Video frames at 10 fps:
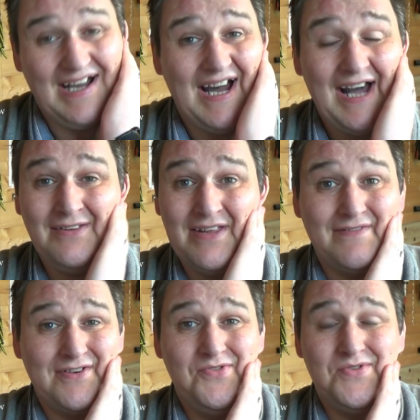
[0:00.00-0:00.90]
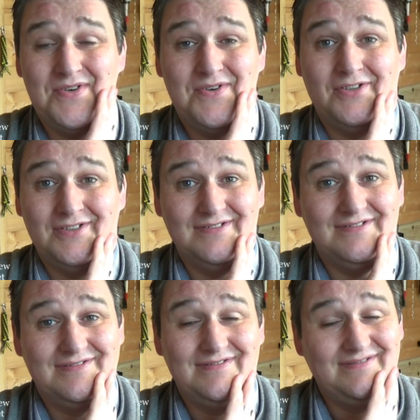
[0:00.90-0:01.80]
I'll never use it all.
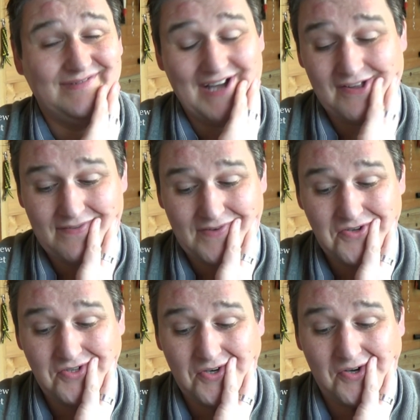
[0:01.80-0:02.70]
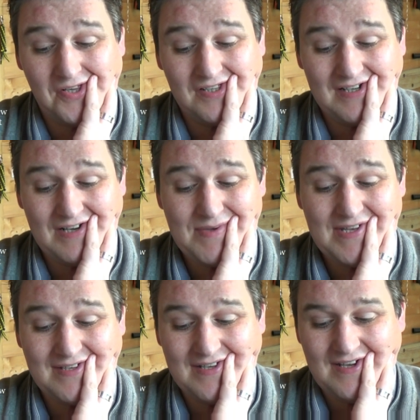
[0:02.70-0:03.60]
I'll never use it all. I
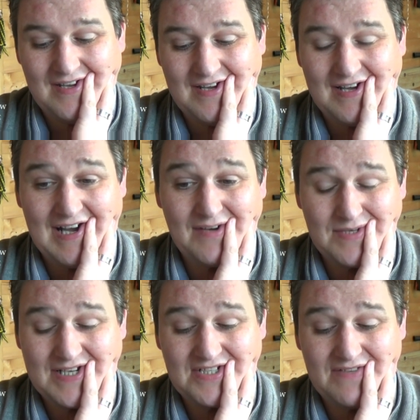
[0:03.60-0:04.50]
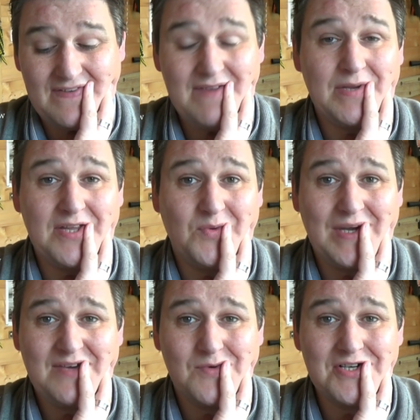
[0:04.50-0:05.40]
mean, I was actually vaping at
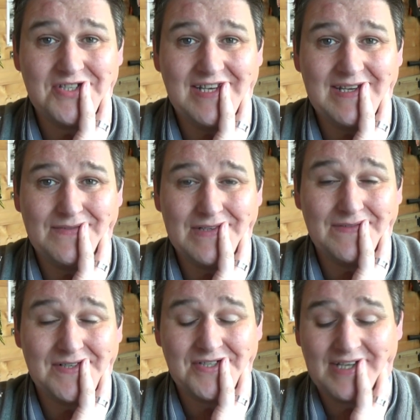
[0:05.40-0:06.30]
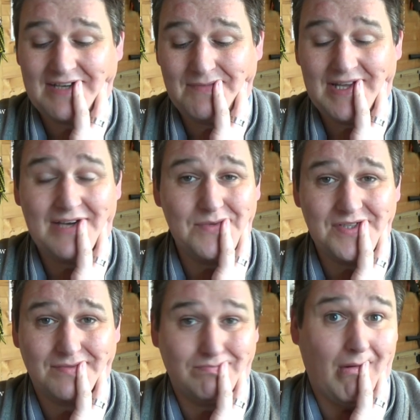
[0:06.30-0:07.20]
20 watts today for the first time and that
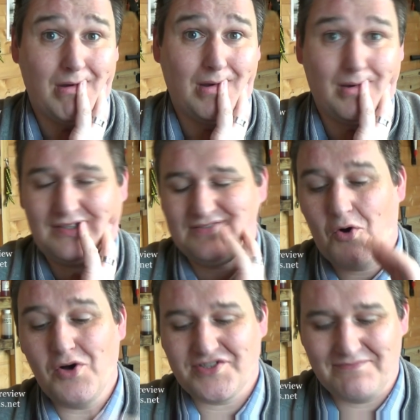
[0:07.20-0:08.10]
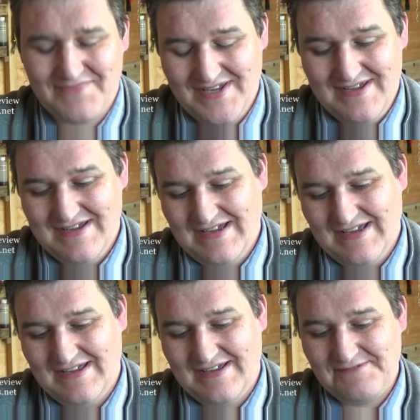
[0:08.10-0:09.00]
was awesome.
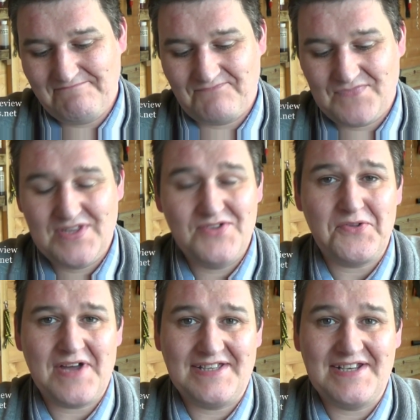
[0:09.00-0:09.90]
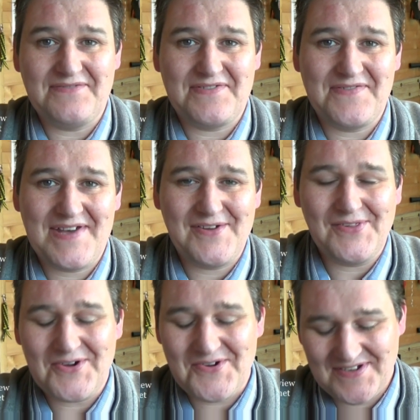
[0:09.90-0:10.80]
Um, not that I did it for very
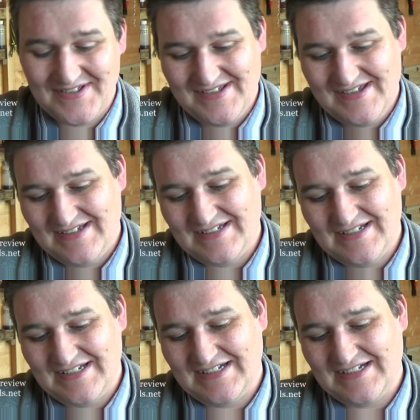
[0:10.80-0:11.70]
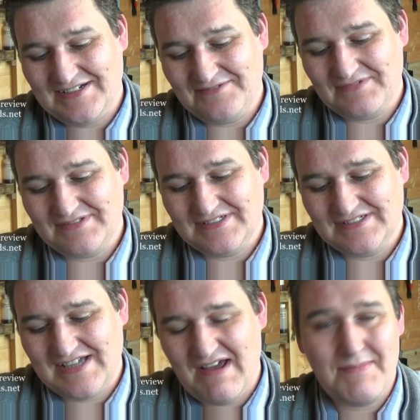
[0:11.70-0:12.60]
long. Uh,
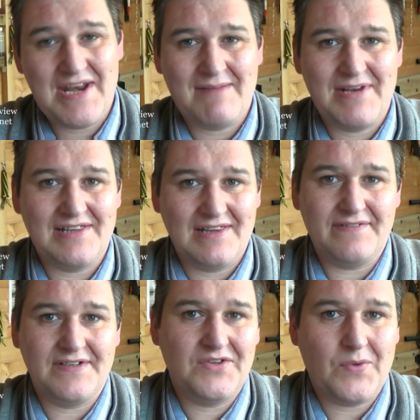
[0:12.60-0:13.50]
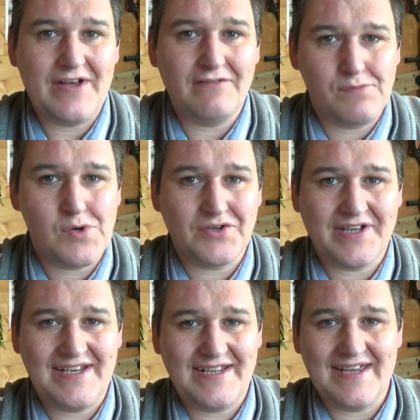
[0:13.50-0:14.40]
I mean, I'm an 11, 12 watt
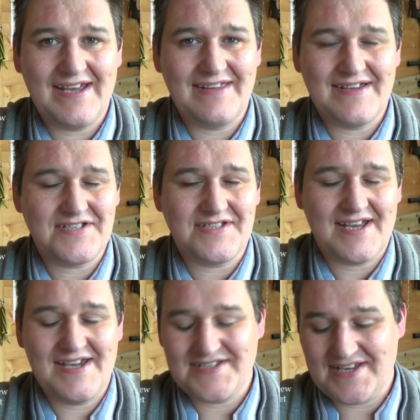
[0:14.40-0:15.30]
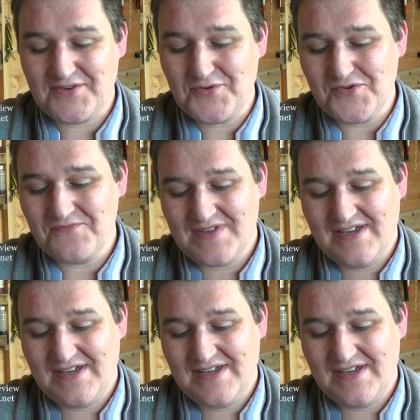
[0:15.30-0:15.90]
kind of guy, that's as high as I go.